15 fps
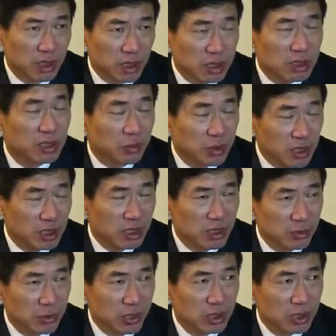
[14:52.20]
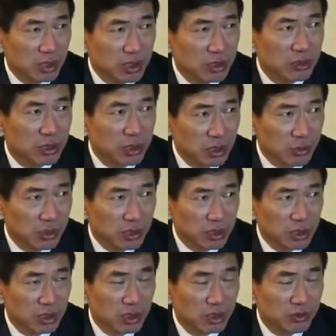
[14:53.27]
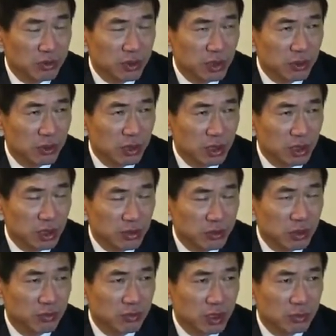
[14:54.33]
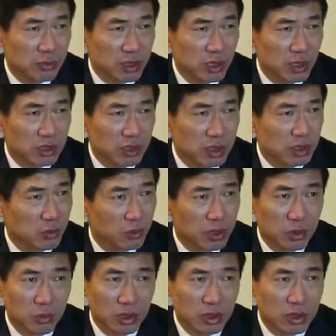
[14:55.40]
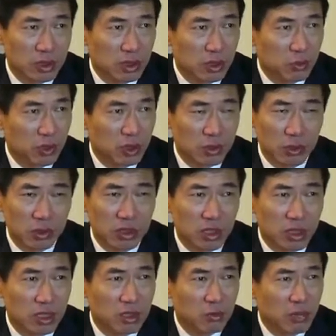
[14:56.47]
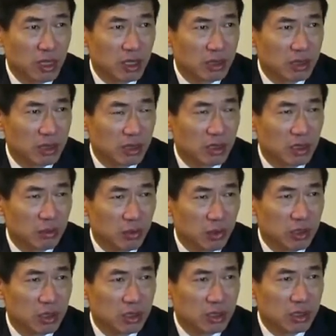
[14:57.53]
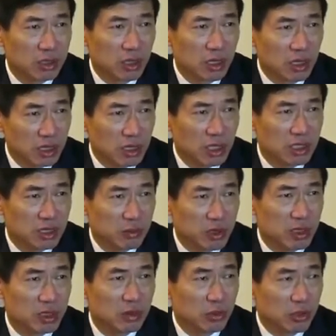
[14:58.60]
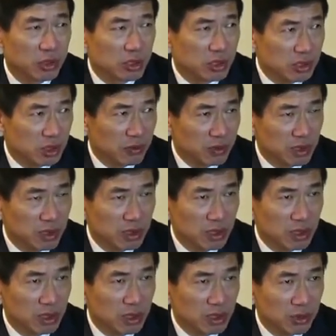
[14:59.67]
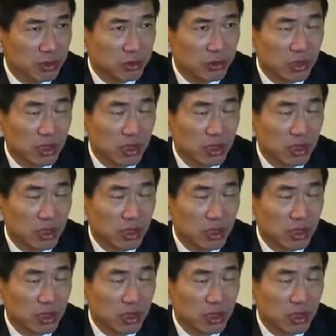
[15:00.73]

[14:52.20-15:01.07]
let the political process to deal with this issue of terminology. And we don't undermine the importance, underestimate the importance of this issue.